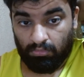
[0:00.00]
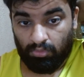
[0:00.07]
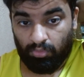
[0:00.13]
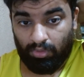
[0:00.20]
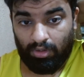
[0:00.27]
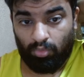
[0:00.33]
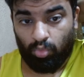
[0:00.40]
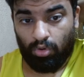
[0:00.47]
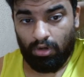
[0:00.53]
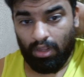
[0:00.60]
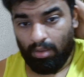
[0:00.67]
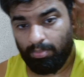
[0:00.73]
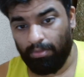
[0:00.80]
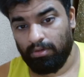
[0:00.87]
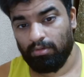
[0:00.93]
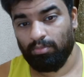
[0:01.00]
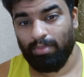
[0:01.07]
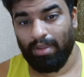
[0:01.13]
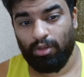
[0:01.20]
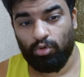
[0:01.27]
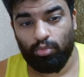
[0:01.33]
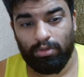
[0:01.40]
Wait, what happened?
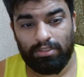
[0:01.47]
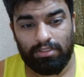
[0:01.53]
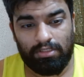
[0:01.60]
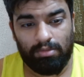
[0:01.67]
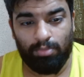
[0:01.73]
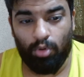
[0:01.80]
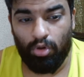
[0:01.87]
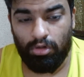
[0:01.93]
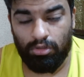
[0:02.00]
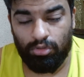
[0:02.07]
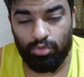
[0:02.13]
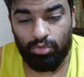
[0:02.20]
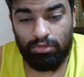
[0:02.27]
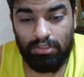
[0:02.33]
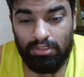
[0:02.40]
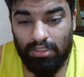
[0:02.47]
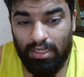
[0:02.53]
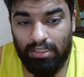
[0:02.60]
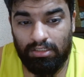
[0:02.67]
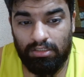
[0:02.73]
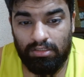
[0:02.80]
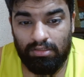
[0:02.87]
Menu wins the ball. Dude, this guy
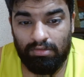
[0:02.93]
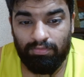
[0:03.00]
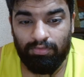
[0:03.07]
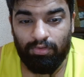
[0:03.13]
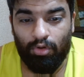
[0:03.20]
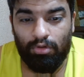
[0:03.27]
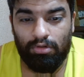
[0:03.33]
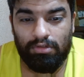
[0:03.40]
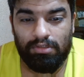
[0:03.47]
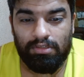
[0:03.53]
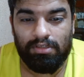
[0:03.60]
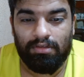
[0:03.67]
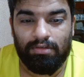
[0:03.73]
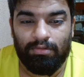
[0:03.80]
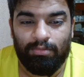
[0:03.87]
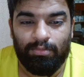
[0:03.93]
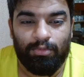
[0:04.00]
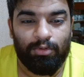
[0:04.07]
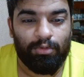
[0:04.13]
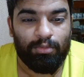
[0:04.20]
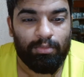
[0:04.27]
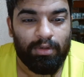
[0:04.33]
just falls.
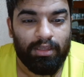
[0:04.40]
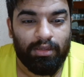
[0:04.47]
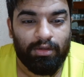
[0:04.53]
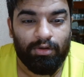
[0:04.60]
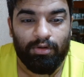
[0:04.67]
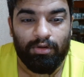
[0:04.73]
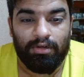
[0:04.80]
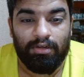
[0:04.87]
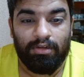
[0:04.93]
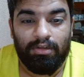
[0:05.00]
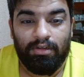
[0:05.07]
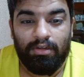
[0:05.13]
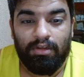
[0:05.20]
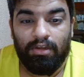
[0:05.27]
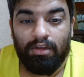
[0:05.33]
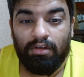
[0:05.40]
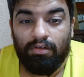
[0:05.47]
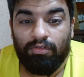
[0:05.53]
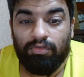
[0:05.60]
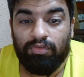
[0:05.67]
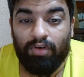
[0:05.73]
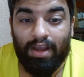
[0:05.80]
Oh my god.
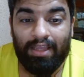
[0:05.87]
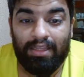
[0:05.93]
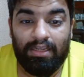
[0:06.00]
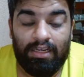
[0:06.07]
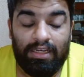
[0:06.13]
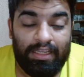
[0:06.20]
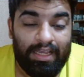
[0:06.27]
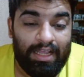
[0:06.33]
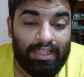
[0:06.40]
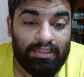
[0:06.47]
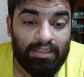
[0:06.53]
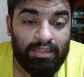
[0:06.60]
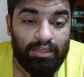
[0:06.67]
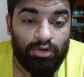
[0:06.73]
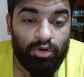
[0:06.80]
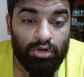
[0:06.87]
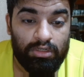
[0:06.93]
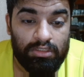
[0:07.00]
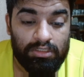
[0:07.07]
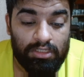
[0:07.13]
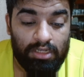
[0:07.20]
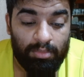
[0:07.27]
Finally, Anthony
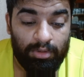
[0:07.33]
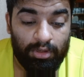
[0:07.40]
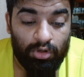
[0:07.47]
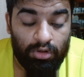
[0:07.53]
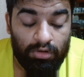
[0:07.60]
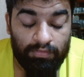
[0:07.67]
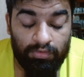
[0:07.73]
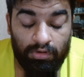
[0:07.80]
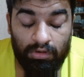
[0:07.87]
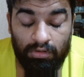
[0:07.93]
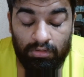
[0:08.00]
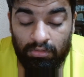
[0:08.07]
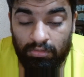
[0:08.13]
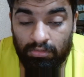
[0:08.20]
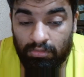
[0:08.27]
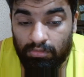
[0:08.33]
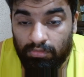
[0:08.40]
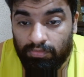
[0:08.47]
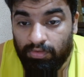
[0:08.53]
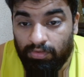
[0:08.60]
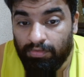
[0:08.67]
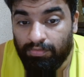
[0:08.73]
Gordon's coming on for
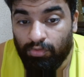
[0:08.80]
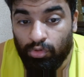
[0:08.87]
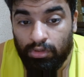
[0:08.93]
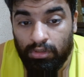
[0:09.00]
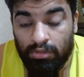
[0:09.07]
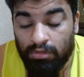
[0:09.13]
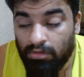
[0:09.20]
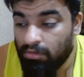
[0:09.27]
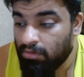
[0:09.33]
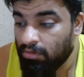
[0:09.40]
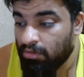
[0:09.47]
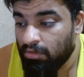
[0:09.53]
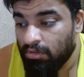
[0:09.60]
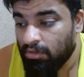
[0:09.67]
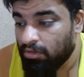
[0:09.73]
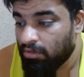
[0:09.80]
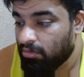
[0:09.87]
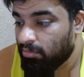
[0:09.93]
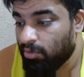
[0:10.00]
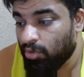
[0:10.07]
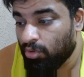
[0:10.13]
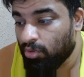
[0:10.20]
Phil Foden.
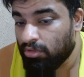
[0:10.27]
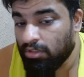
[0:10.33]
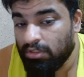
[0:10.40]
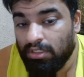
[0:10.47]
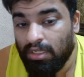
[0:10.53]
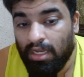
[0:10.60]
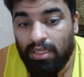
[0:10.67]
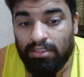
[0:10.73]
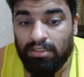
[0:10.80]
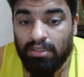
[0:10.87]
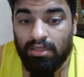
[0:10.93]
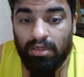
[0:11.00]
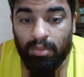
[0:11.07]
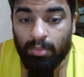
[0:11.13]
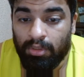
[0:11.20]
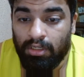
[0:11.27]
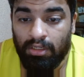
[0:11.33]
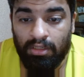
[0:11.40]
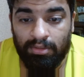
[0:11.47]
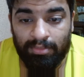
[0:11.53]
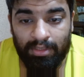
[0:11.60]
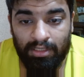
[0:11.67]
Bro, this guy is a
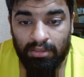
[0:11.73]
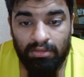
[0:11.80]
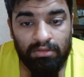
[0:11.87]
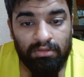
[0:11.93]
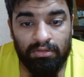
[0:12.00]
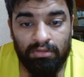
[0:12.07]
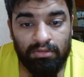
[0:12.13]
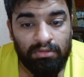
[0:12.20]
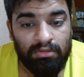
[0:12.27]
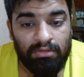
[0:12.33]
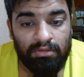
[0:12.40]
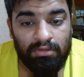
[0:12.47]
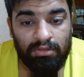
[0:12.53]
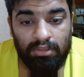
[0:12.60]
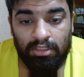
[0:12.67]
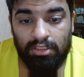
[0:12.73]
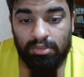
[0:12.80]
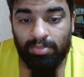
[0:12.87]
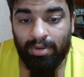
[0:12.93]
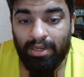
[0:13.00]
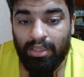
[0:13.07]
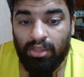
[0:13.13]
criminal, man. He's
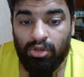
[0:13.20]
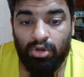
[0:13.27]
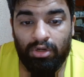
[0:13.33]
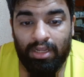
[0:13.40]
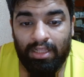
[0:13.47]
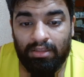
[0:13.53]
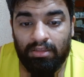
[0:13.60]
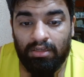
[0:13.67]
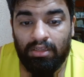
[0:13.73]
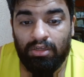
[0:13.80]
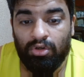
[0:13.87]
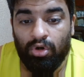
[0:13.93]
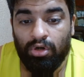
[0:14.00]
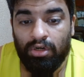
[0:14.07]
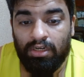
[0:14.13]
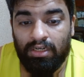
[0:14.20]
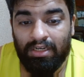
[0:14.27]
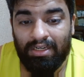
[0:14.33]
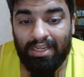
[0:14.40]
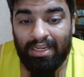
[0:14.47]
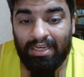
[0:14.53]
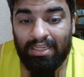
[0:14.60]
bringing on Anthony Gordon at
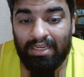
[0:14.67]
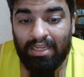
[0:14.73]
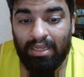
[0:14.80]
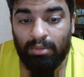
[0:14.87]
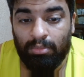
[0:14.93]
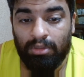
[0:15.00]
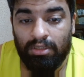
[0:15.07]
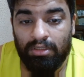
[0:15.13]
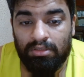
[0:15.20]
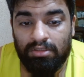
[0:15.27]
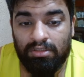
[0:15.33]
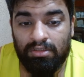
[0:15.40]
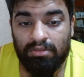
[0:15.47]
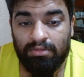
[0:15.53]
89 minutes.